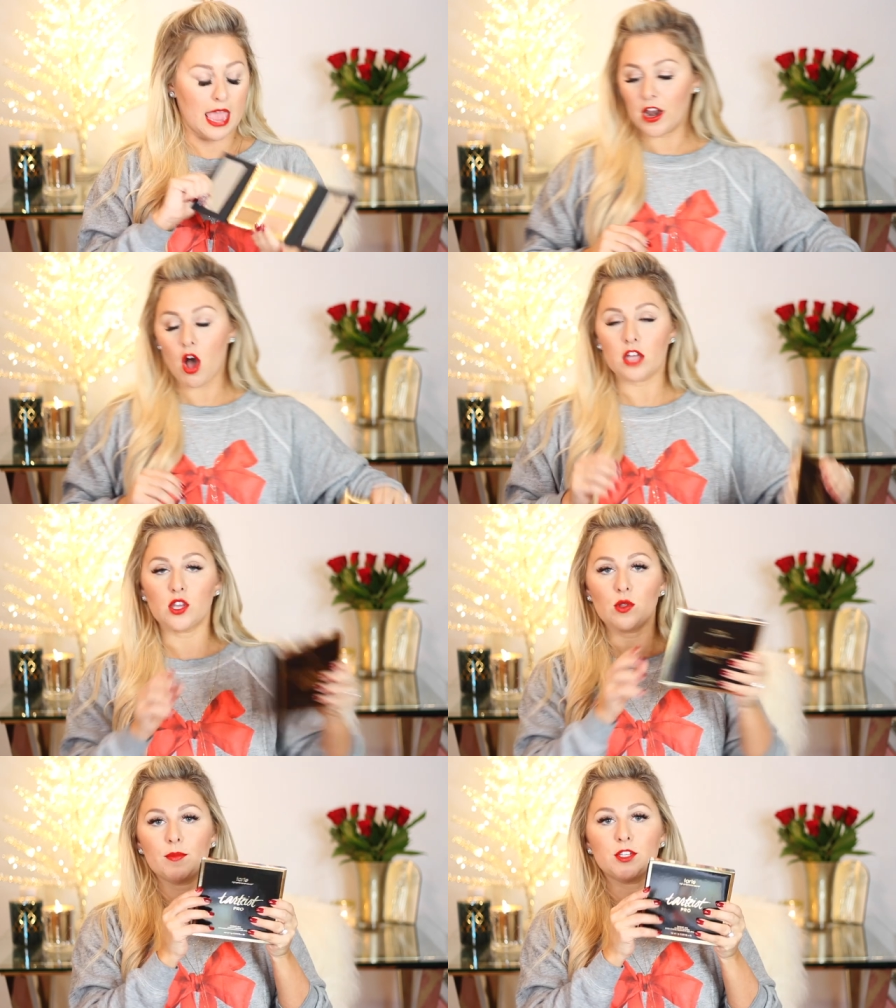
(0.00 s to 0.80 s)
And
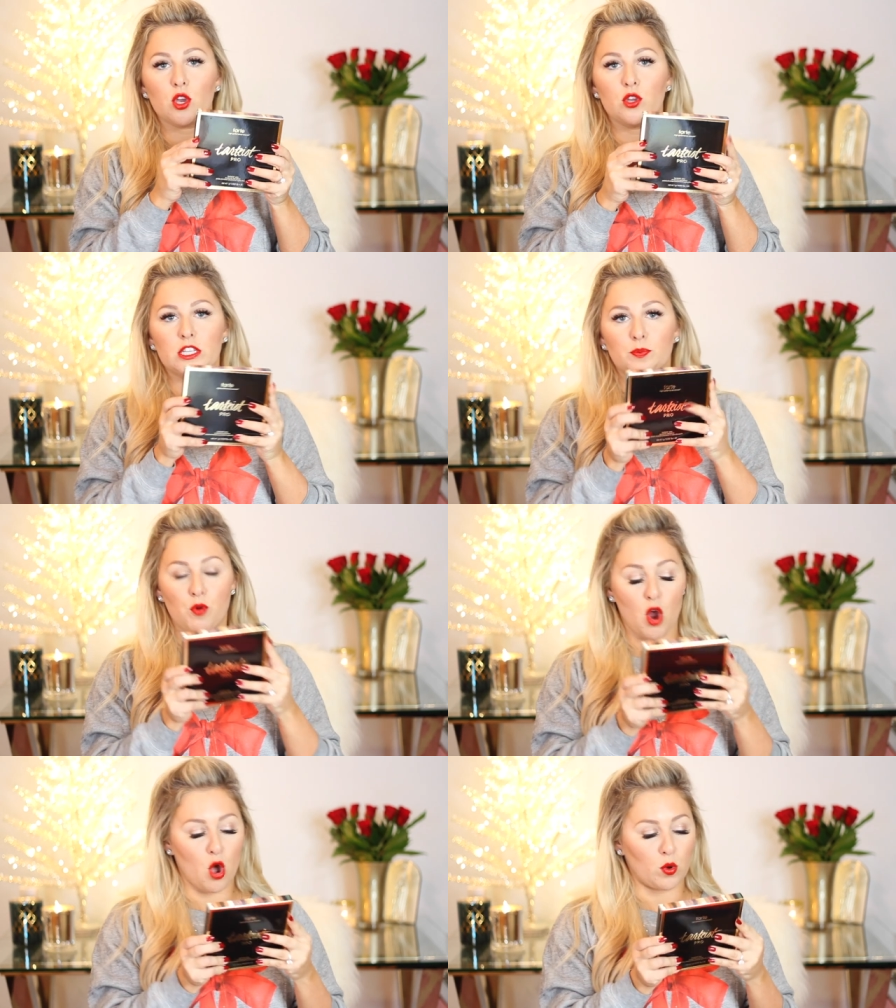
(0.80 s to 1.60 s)
also, let me show you this
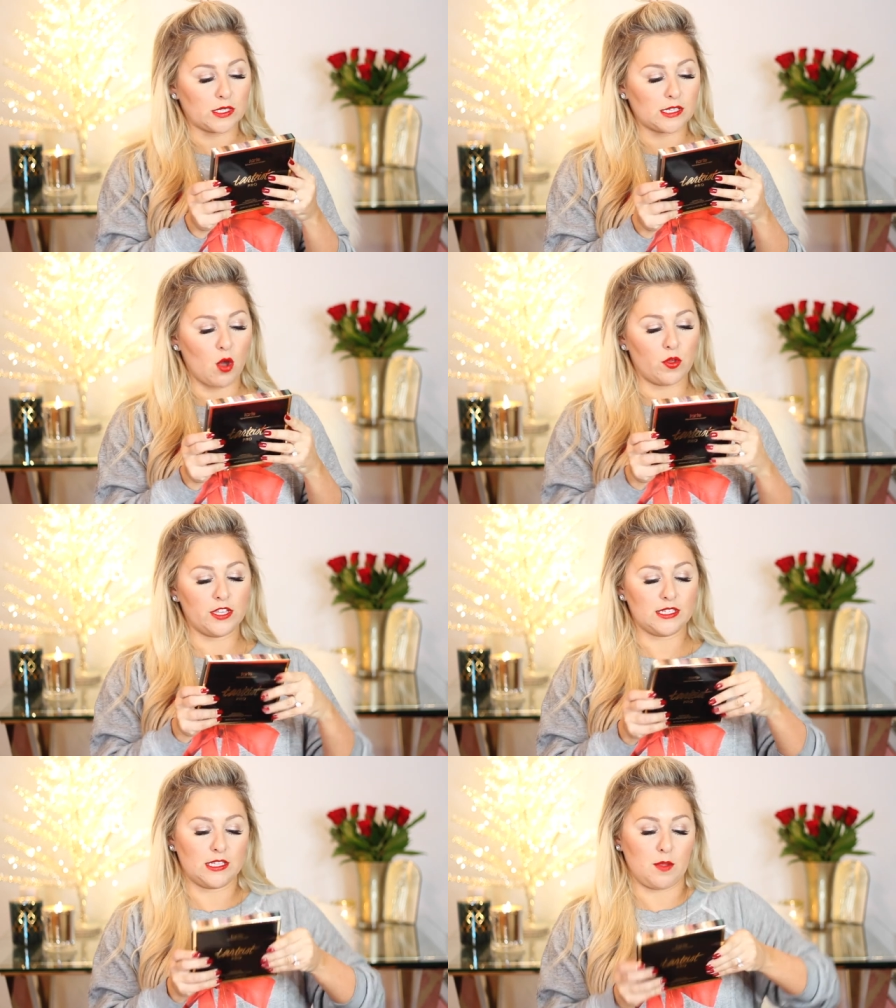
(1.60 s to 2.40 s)
Pro. So
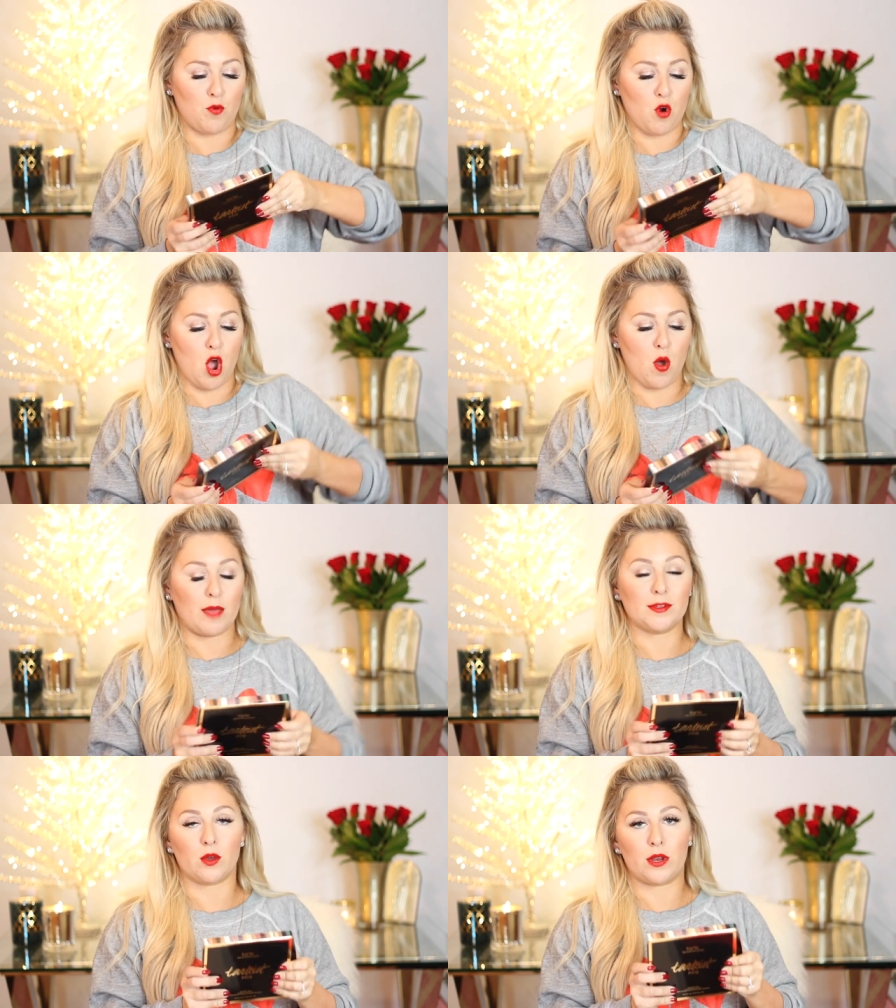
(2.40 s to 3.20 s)
this is the Pro
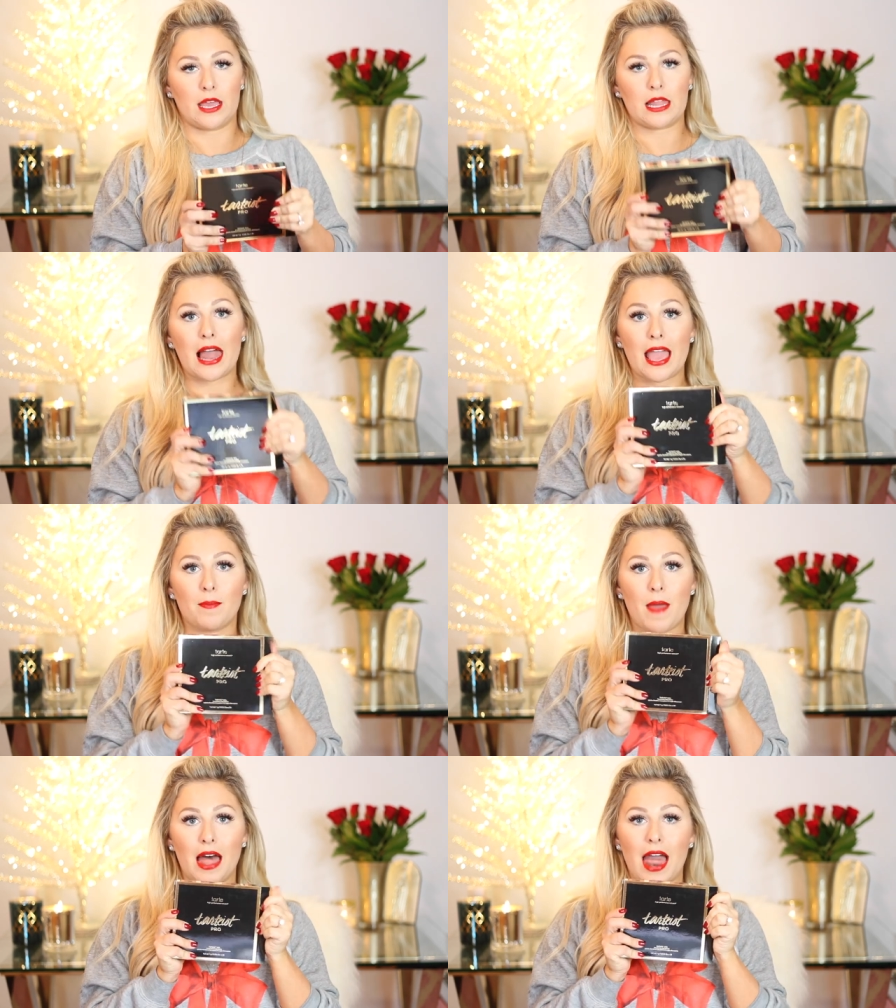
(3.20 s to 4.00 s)
Amazonian Clay
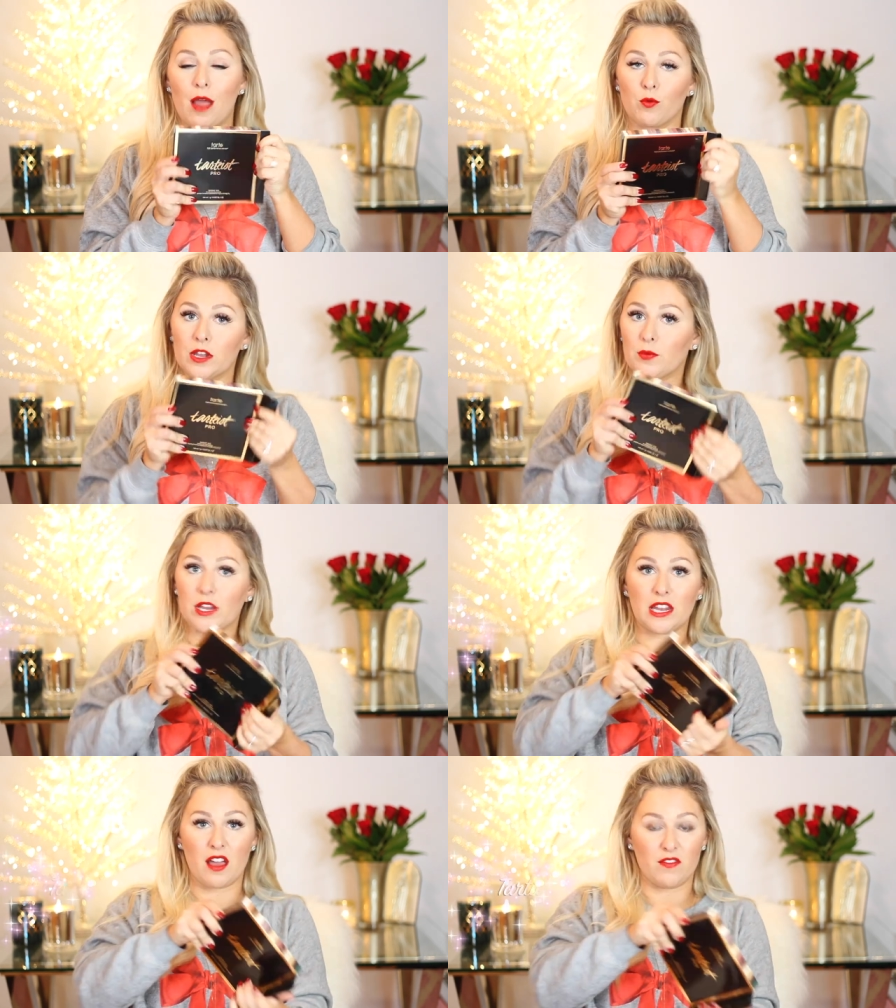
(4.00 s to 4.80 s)
palette. I really,
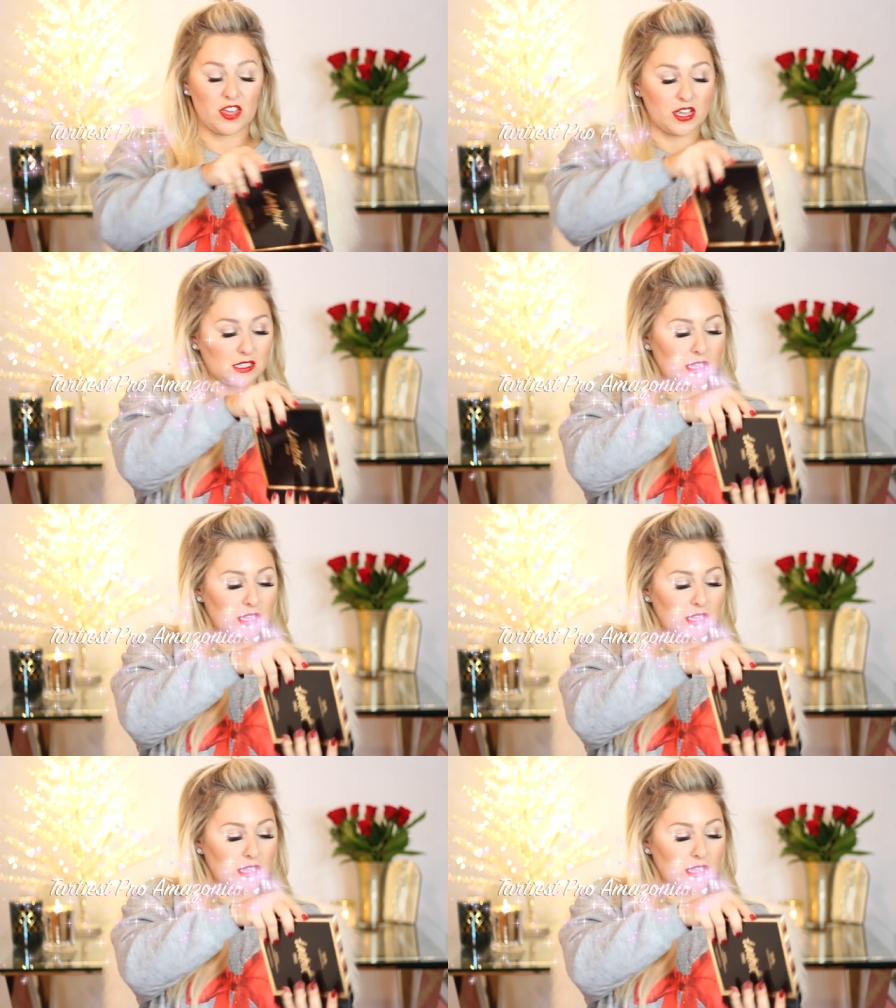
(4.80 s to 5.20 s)
really love this.